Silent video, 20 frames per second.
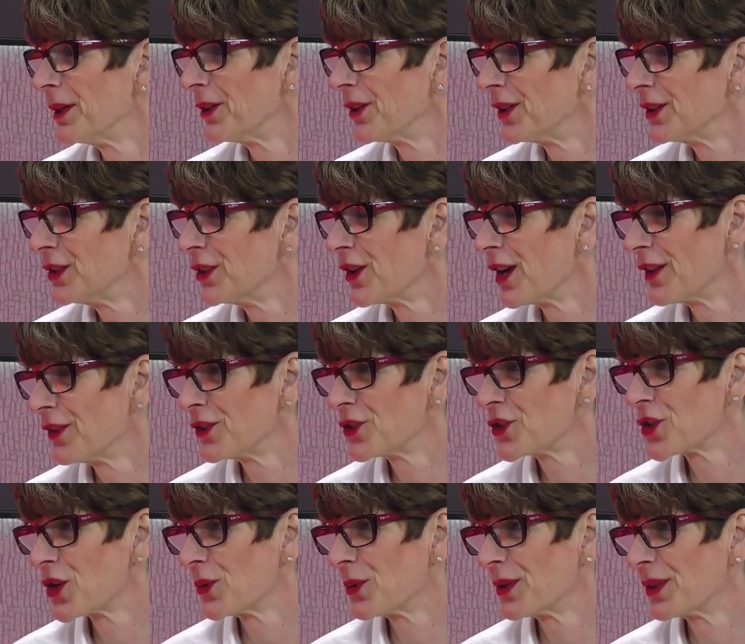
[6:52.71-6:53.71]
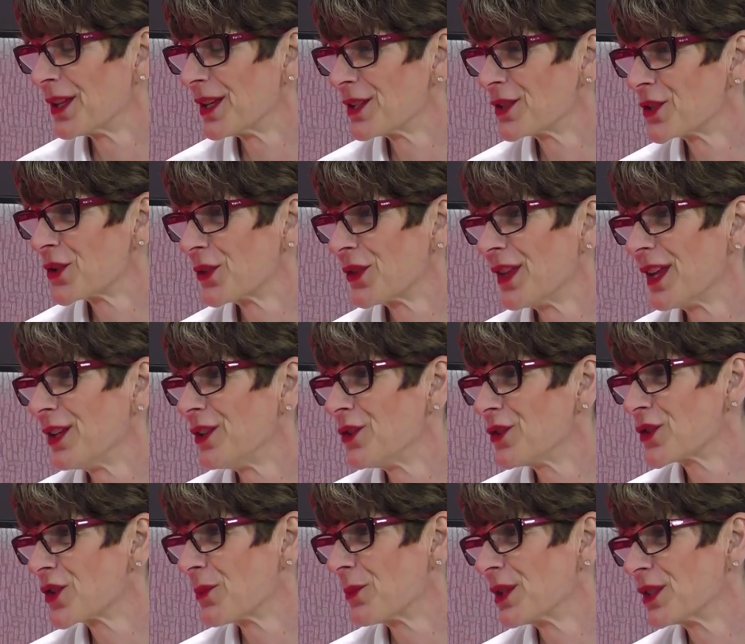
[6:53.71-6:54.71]
here and you're on the show with us, so thank you
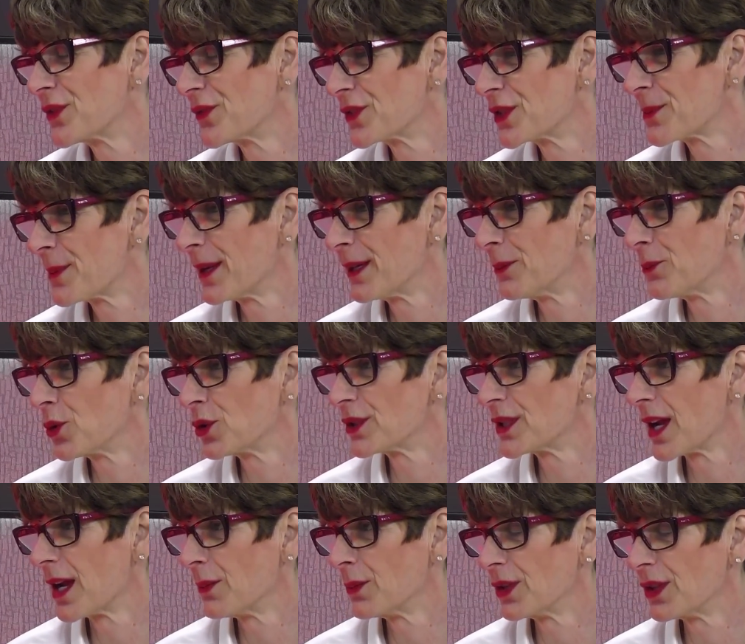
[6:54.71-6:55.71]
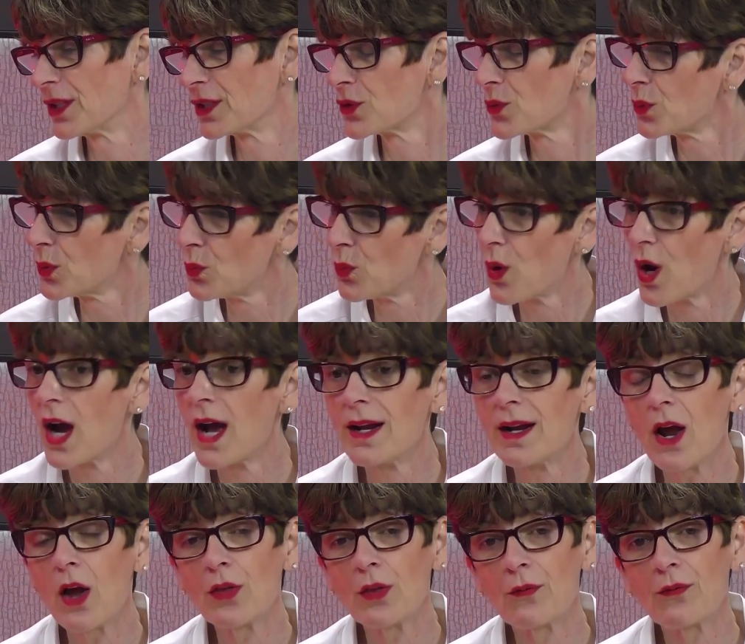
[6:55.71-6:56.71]
so much for spending more time with us. We
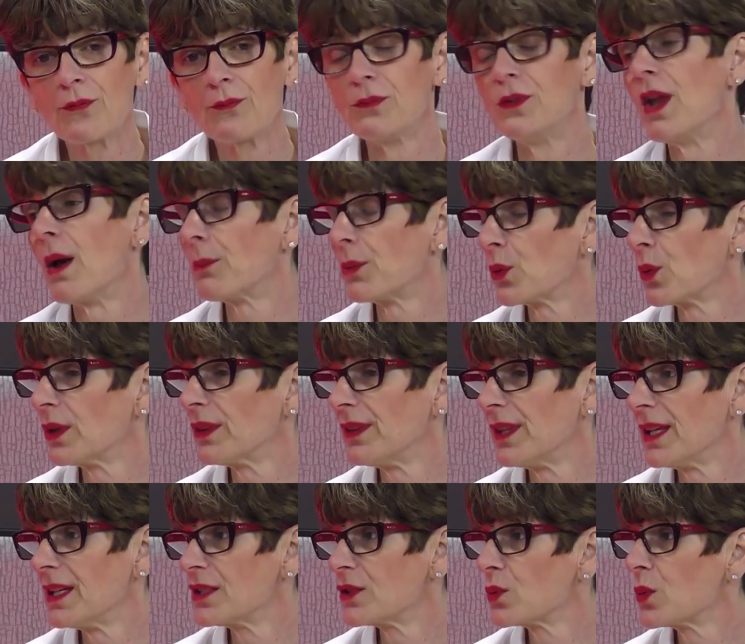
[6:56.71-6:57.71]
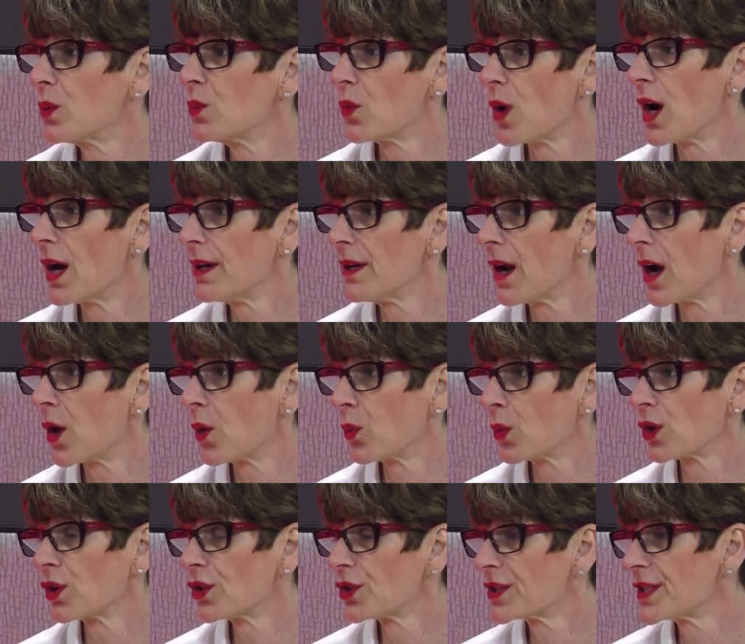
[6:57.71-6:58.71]
want, the number one thing is we want our
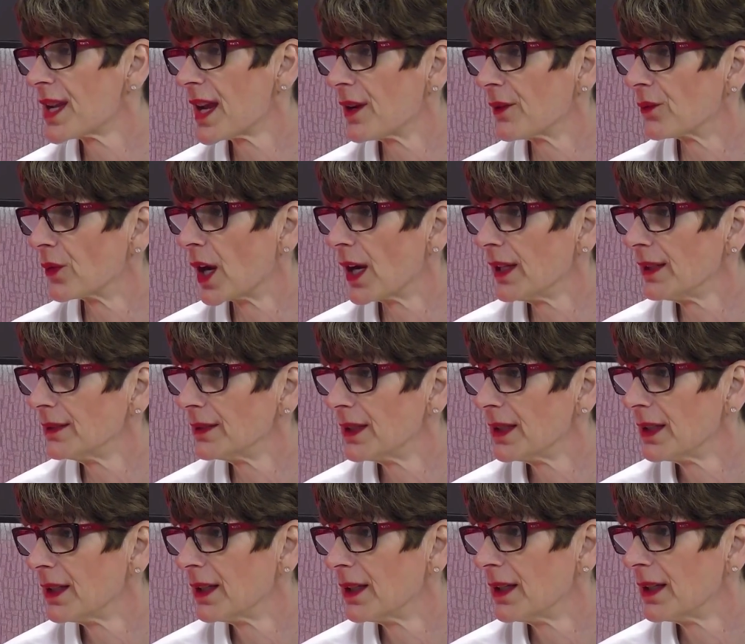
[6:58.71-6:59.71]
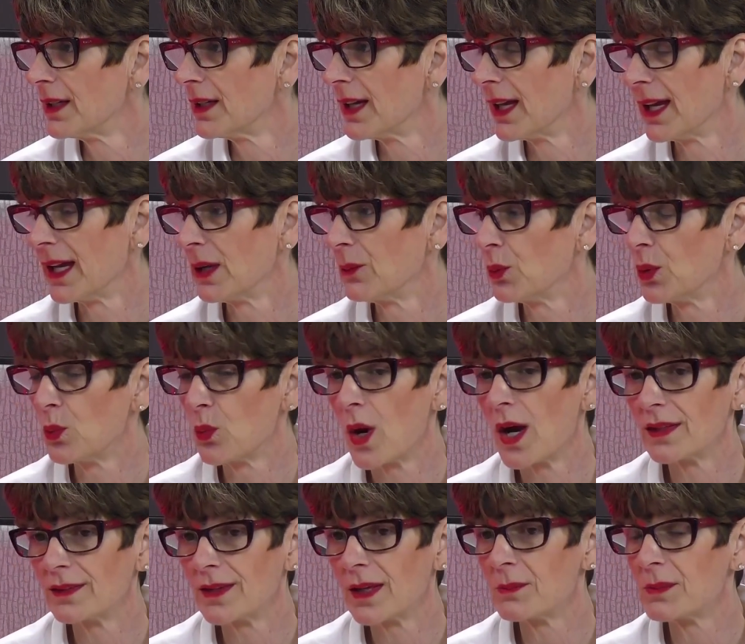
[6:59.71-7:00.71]
workers safe, right? Correct. And we
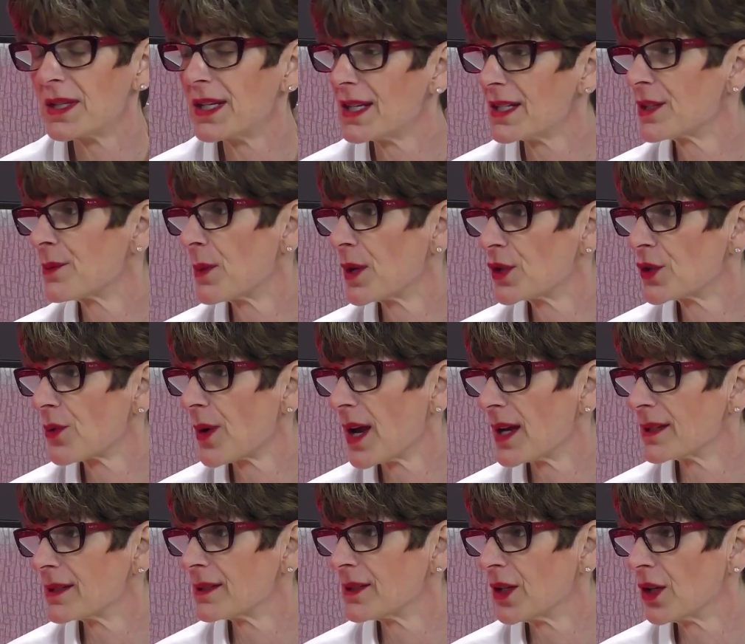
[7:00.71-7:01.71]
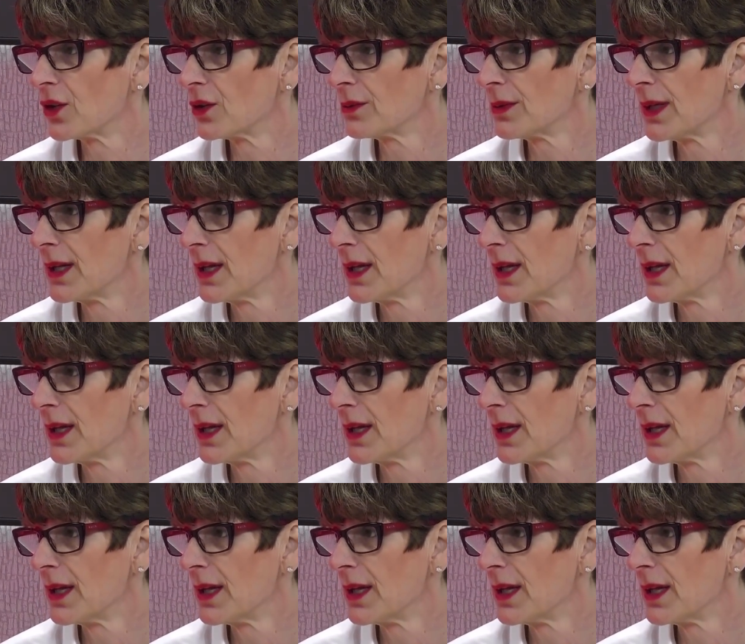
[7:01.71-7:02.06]
want them to get as much rest, you know?